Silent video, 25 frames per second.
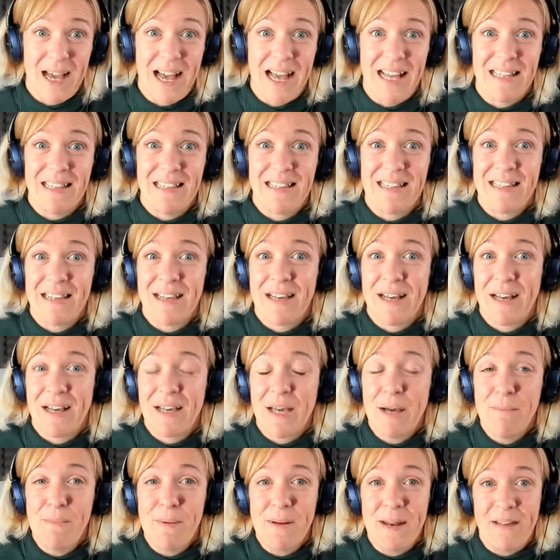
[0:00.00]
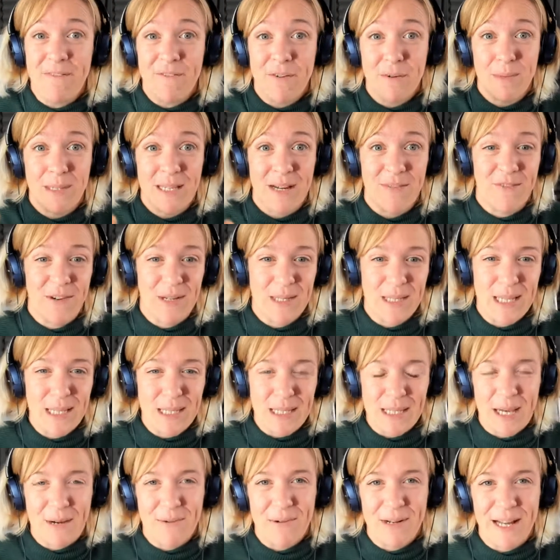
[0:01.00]
and a company from San
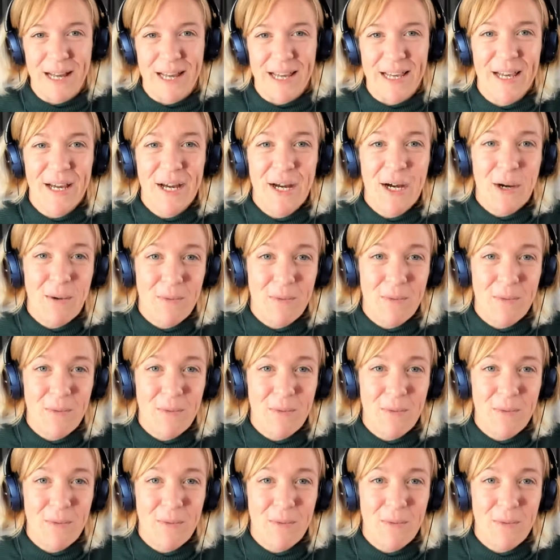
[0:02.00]
Francisco were like,